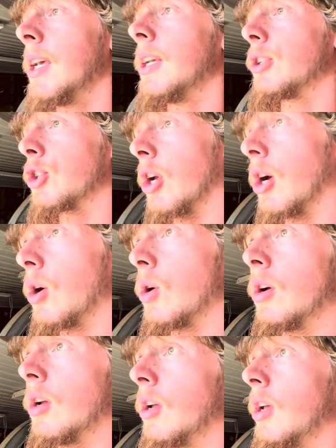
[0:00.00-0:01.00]
So
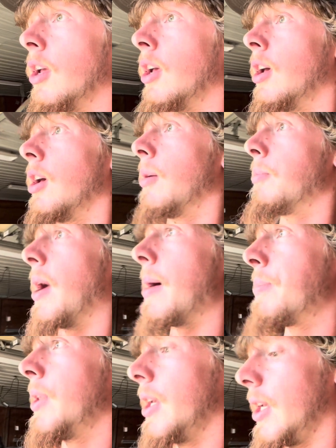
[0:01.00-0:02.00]

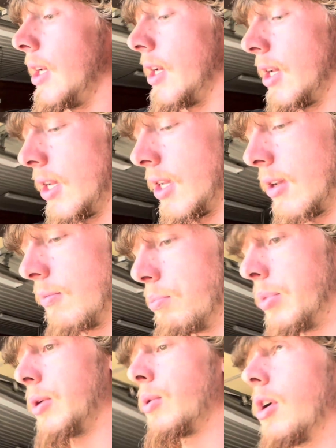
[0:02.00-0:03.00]
popped the
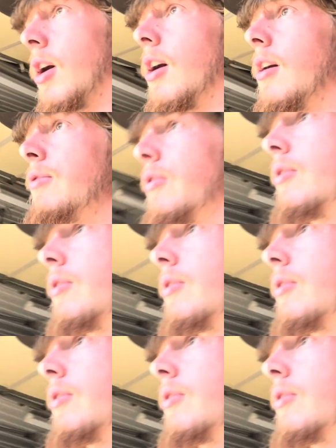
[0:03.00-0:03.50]
boot off